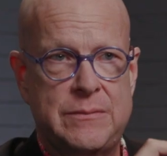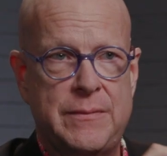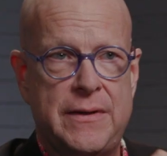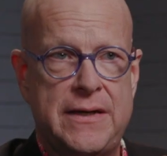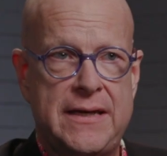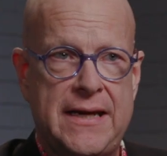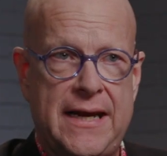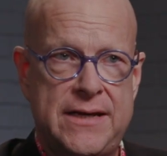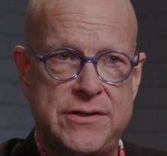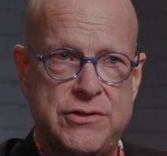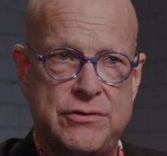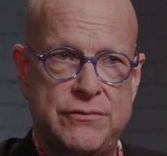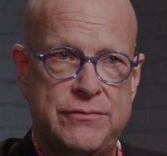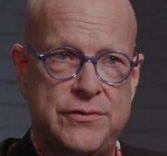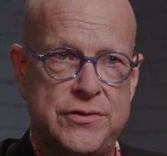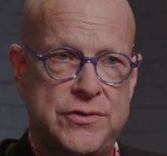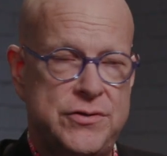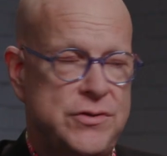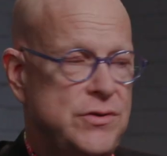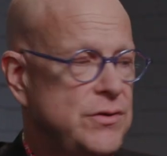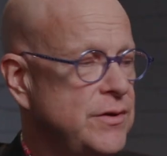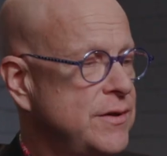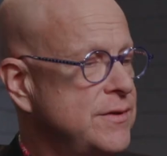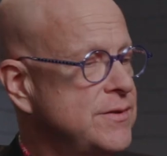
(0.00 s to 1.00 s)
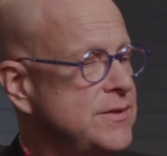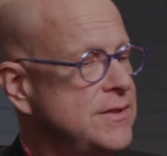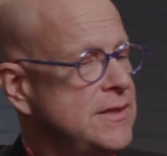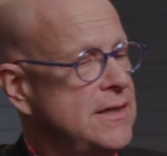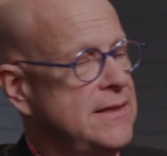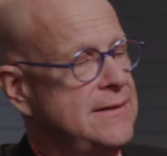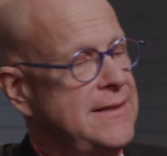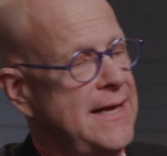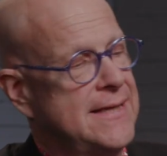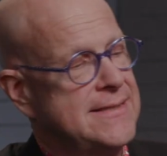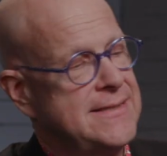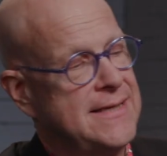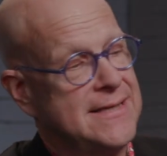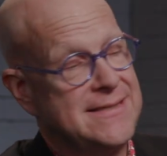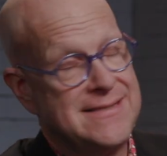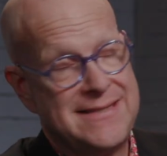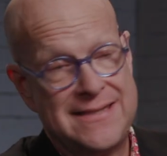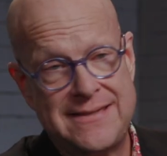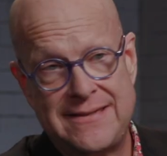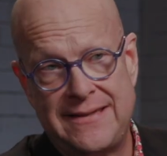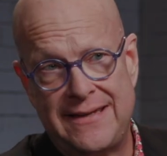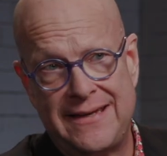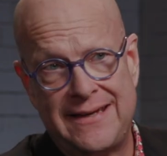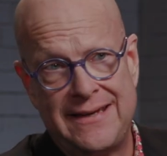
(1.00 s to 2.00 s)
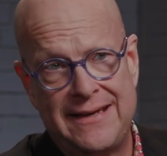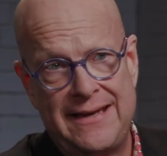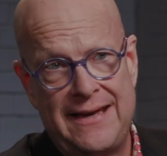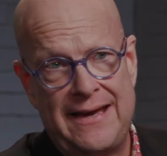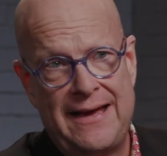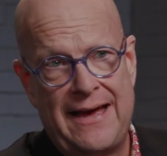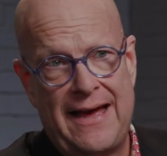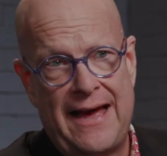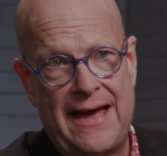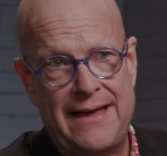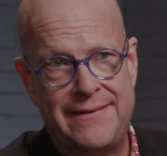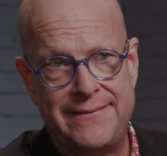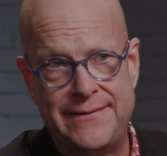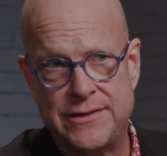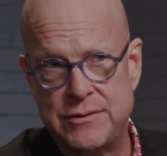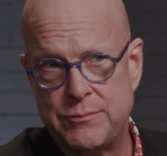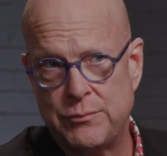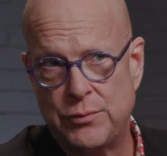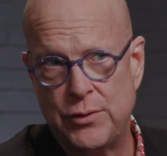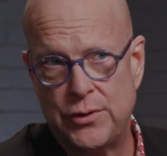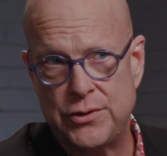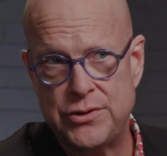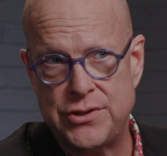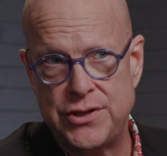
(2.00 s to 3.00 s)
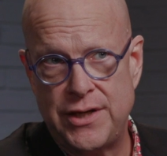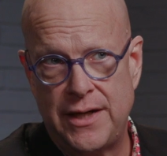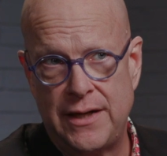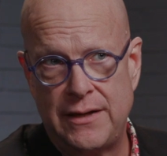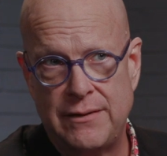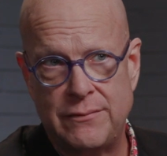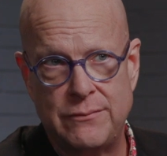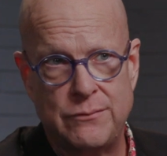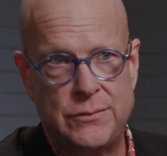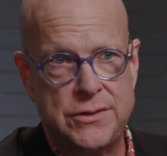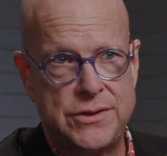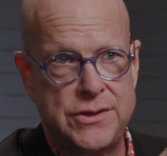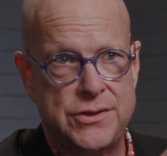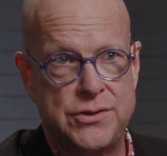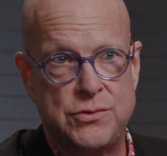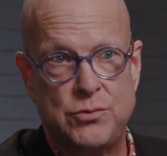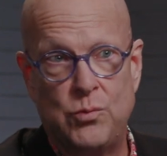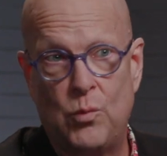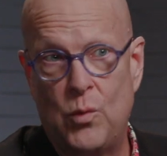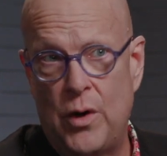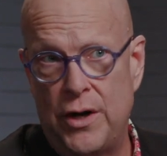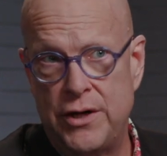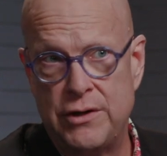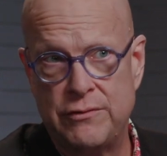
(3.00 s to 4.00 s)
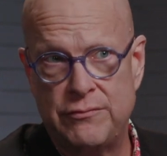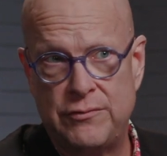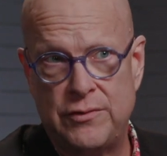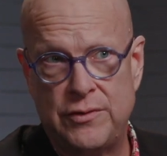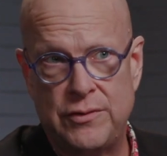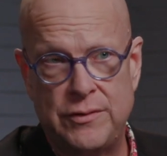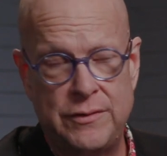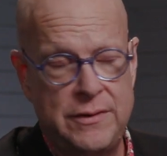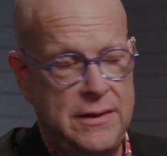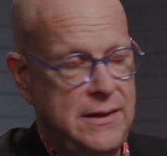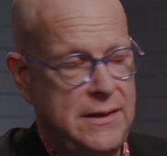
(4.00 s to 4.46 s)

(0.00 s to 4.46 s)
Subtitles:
bit nicer for students. And that's existing on this Protégé, which is wonderful.